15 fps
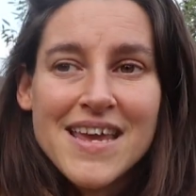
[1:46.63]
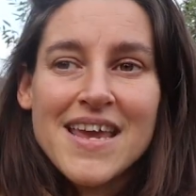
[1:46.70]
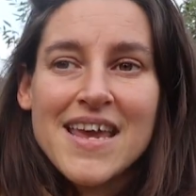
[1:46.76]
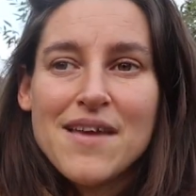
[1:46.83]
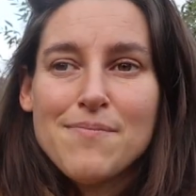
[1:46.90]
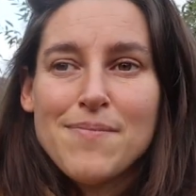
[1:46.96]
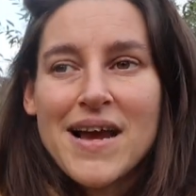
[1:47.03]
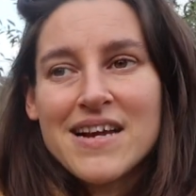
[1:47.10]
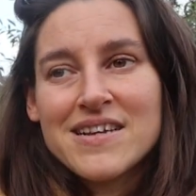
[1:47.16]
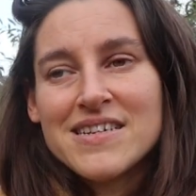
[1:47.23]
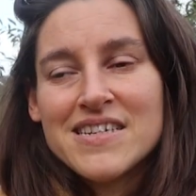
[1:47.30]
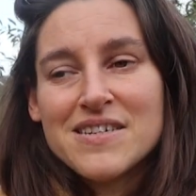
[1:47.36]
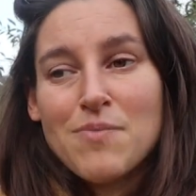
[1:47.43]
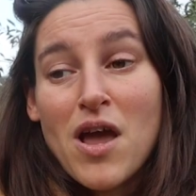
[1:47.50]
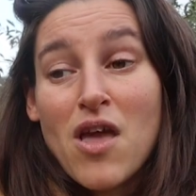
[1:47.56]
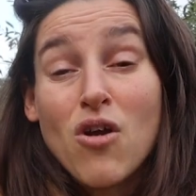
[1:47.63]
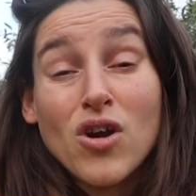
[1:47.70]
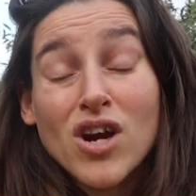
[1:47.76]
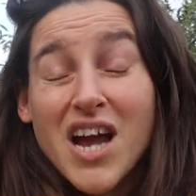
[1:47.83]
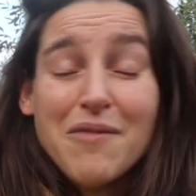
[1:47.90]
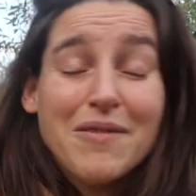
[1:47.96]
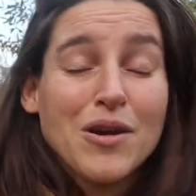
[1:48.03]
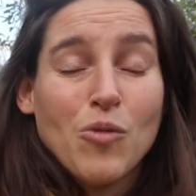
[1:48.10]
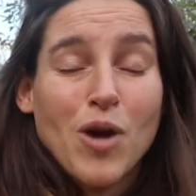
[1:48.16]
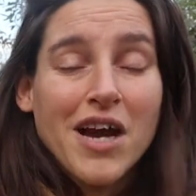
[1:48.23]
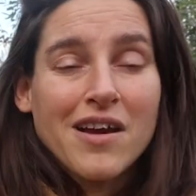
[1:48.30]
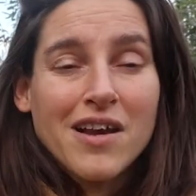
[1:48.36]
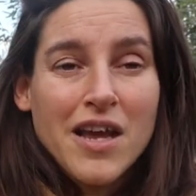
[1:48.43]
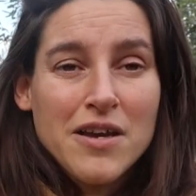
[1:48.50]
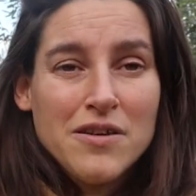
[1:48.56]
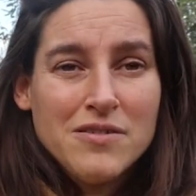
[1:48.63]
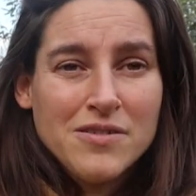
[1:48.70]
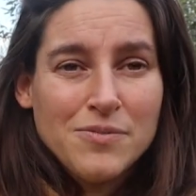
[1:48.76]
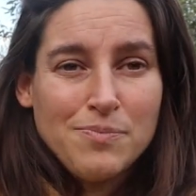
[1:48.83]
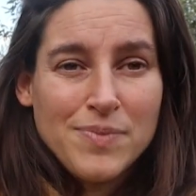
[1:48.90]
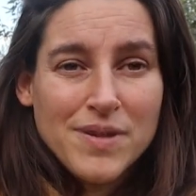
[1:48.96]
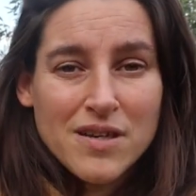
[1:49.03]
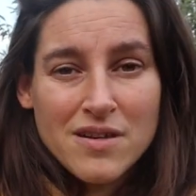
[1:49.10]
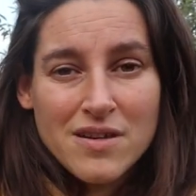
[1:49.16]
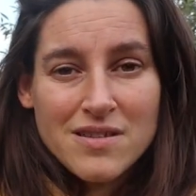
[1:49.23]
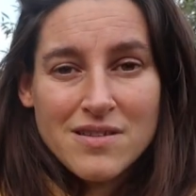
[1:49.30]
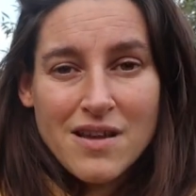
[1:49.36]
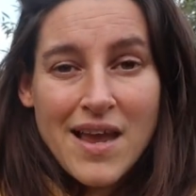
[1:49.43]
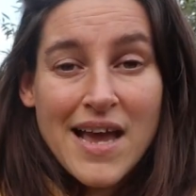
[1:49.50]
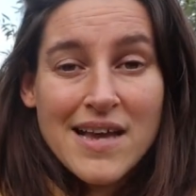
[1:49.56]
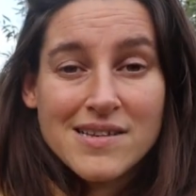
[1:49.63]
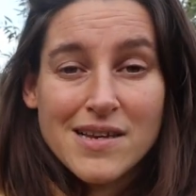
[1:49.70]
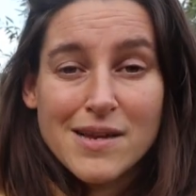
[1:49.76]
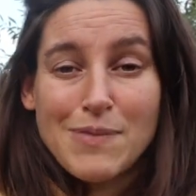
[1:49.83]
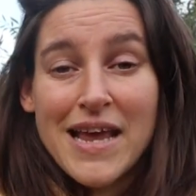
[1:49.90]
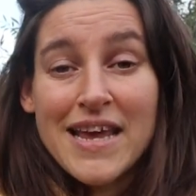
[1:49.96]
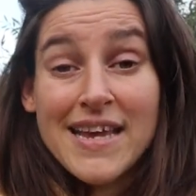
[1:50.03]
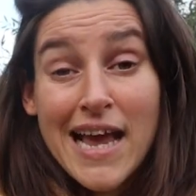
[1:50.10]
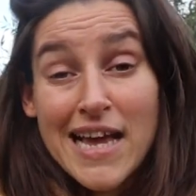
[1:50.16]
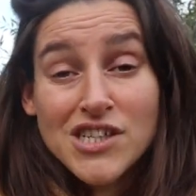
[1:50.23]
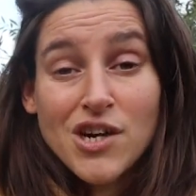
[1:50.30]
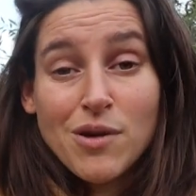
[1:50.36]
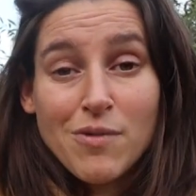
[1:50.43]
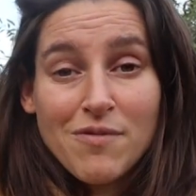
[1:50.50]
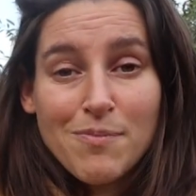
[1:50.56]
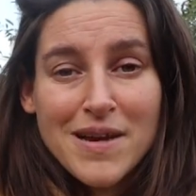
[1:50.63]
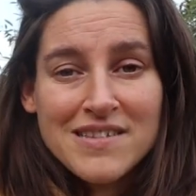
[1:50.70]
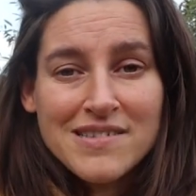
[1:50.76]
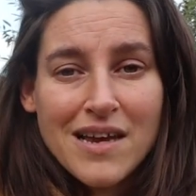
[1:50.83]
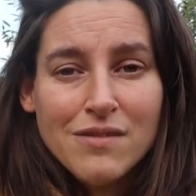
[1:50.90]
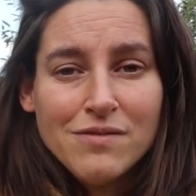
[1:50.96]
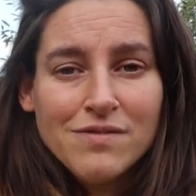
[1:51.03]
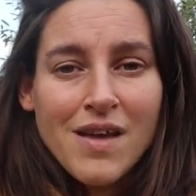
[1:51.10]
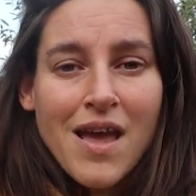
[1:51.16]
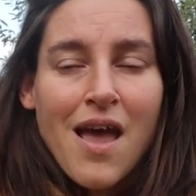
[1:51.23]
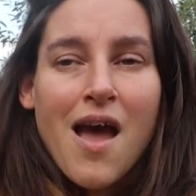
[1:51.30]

It impacted my ongoing workload because I had to play catch up with myself.